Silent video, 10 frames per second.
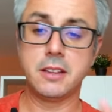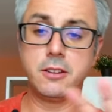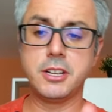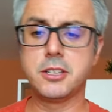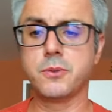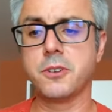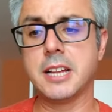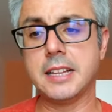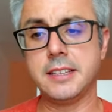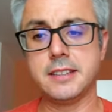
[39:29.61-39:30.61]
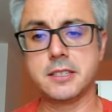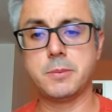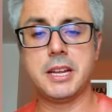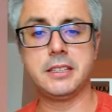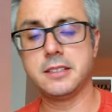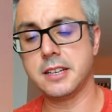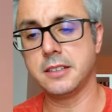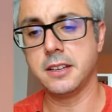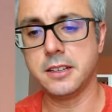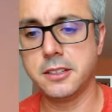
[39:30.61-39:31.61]
The reason for that is explained
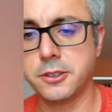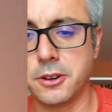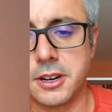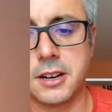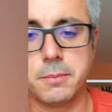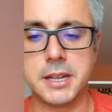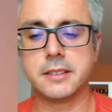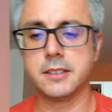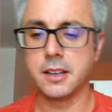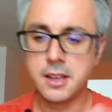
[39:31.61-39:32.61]
inside the editorial, but